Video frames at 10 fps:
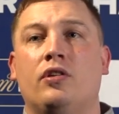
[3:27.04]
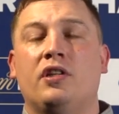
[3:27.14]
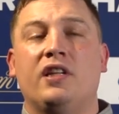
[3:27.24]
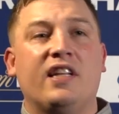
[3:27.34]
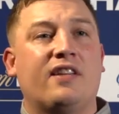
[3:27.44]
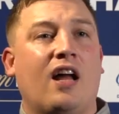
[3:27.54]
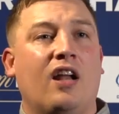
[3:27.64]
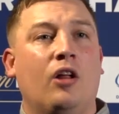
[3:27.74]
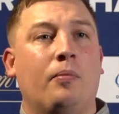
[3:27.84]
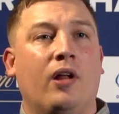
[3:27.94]
you need that
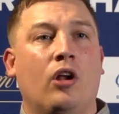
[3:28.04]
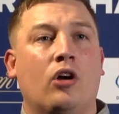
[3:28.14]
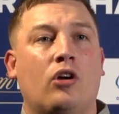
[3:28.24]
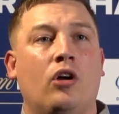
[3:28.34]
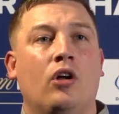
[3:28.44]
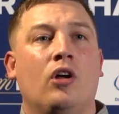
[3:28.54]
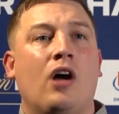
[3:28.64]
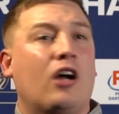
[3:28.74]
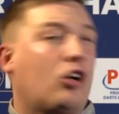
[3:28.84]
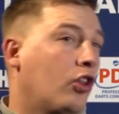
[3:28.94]
little bit of luck.
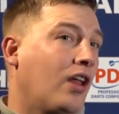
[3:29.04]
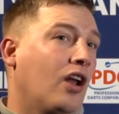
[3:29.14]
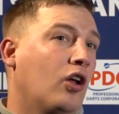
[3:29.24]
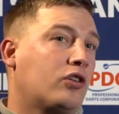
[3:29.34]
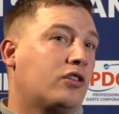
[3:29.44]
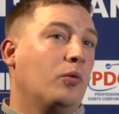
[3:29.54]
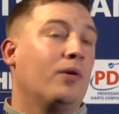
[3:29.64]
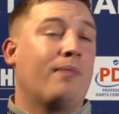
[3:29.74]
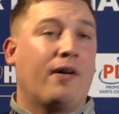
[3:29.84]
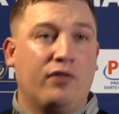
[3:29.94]
I got that luck to
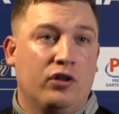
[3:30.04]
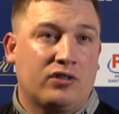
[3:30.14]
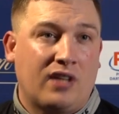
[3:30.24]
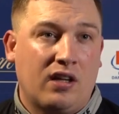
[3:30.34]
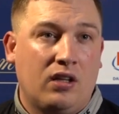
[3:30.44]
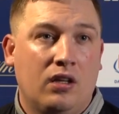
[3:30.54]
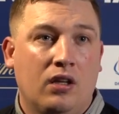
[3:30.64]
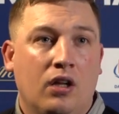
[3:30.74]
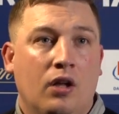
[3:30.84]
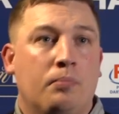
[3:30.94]
win my first title,
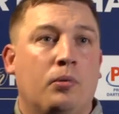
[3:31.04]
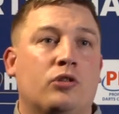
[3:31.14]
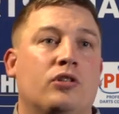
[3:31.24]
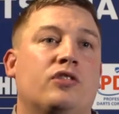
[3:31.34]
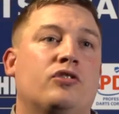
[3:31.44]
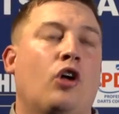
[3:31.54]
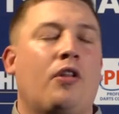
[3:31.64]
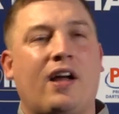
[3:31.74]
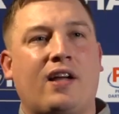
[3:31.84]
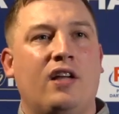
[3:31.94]
but it's
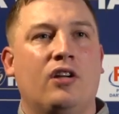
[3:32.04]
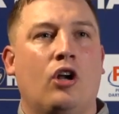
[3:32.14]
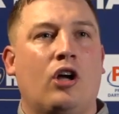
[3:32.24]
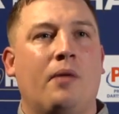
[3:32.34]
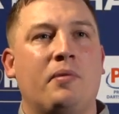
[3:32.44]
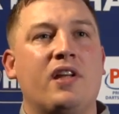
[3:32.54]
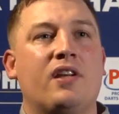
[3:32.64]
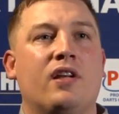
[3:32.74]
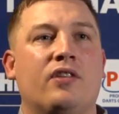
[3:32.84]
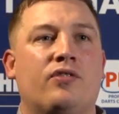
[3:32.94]
not that kind of luck I'm
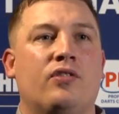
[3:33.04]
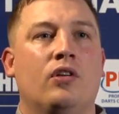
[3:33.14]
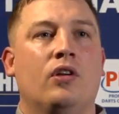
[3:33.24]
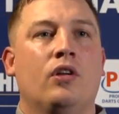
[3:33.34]
needing. It's